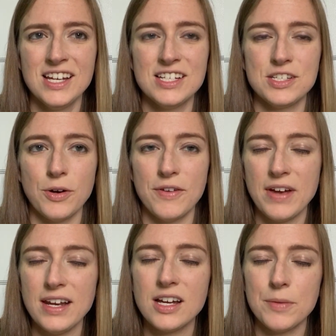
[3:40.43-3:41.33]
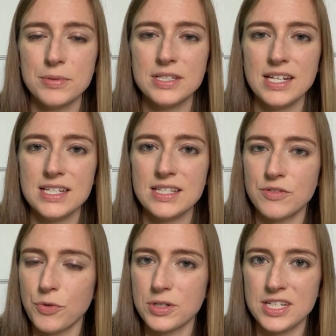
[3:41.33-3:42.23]
So I've had a couple days in the
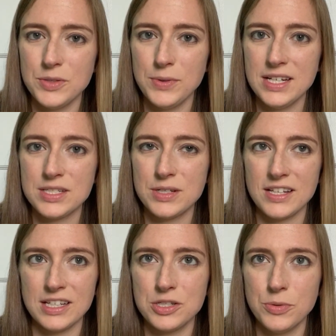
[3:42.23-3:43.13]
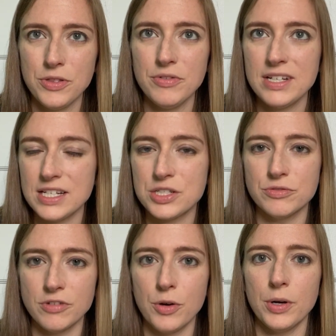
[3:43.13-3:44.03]
14 weeks, like 2 or 3 days in a
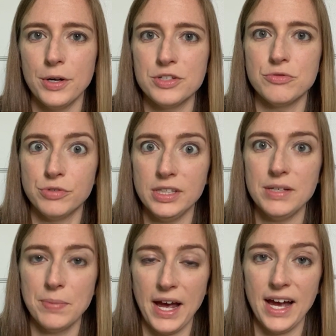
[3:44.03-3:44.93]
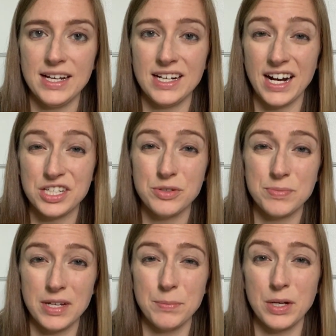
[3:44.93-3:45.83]
row where it's really bad and actually was
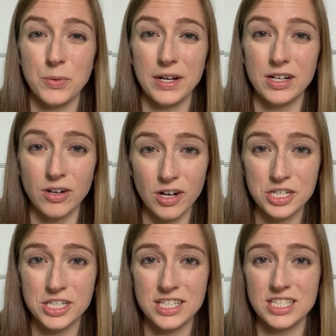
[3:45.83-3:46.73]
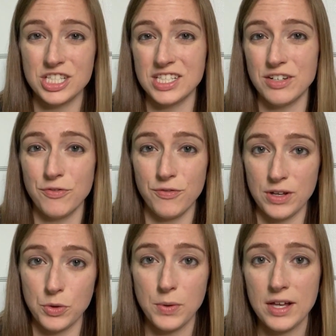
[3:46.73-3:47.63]
making me quite nauseous, just didn't
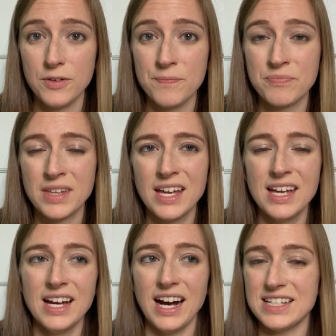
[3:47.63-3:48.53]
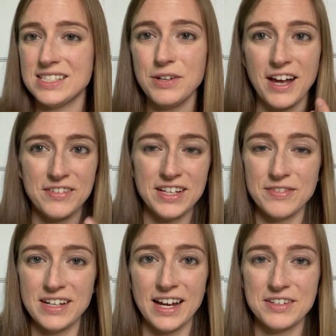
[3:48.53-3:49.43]
feel well. I still have it
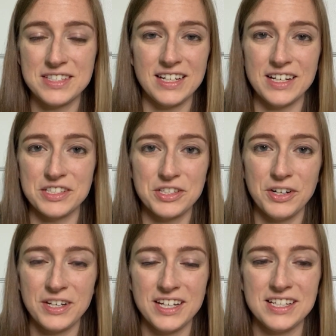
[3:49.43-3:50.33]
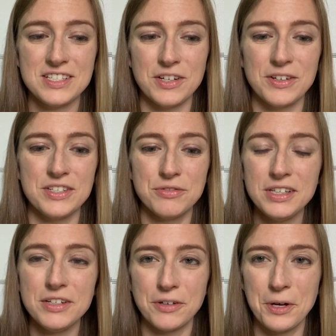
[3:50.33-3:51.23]
even now sitting here talking, so it's
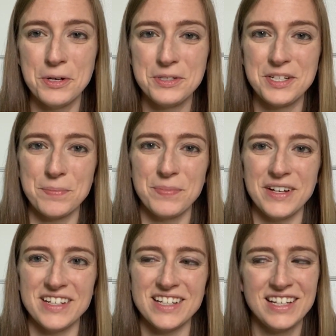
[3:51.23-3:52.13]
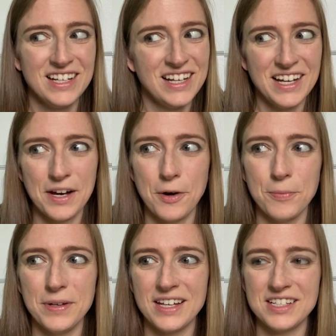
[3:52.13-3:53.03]
really gross, but
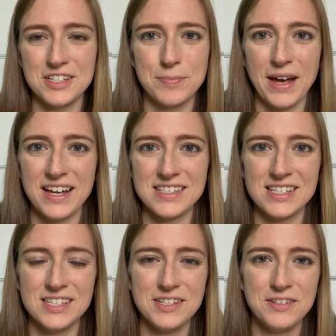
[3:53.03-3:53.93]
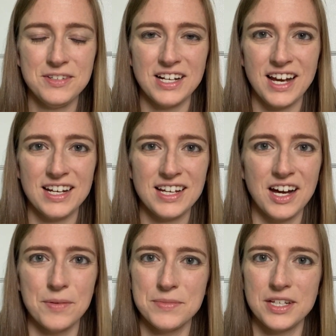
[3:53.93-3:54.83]
hoping it just passes soon. It kind of
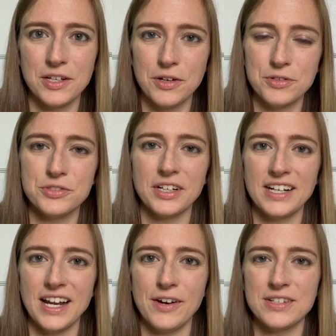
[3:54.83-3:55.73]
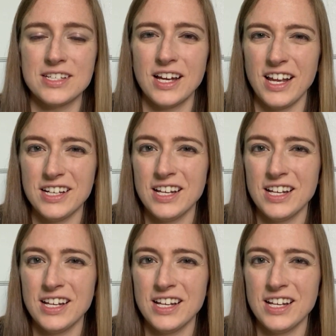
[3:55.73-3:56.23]
comes and goes right now. It's not